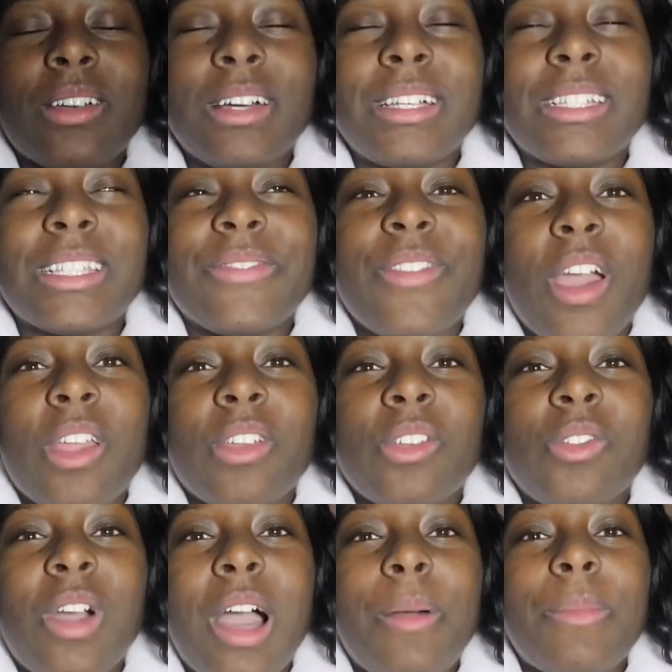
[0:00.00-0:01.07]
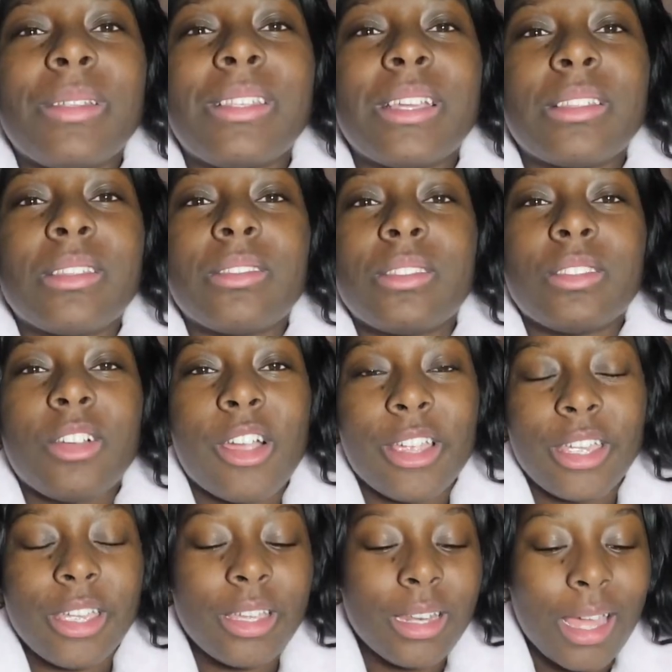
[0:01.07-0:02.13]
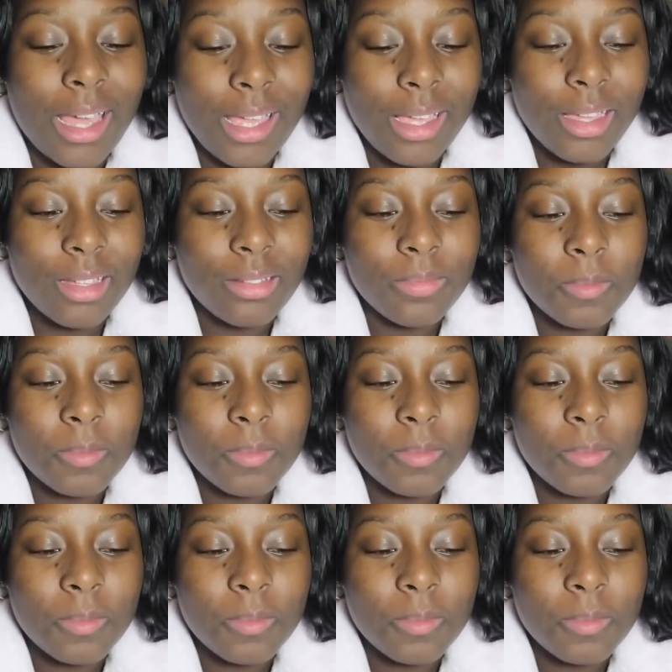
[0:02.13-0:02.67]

because if y'all don't know, I'm addicted to Target. Like,